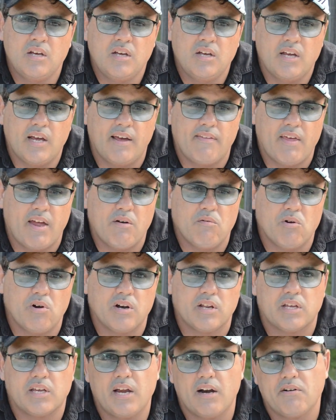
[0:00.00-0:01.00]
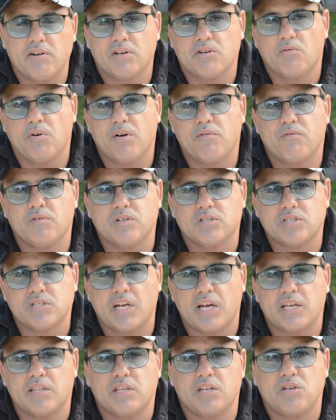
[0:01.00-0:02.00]
and they write a character reference
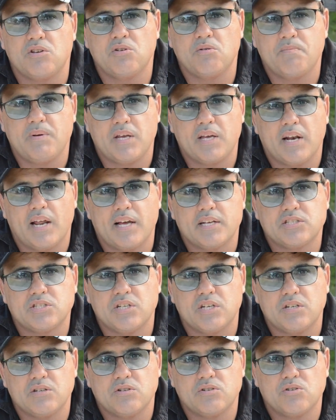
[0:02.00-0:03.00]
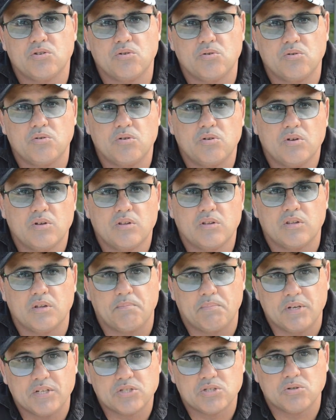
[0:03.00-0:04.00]
saying that you'd be an asset to the
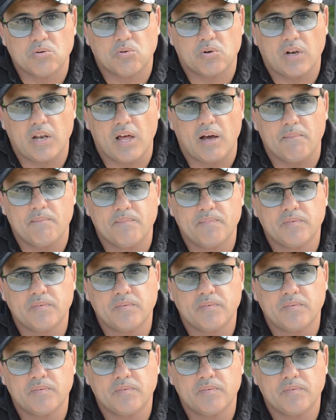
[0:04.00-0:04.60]
pistol club.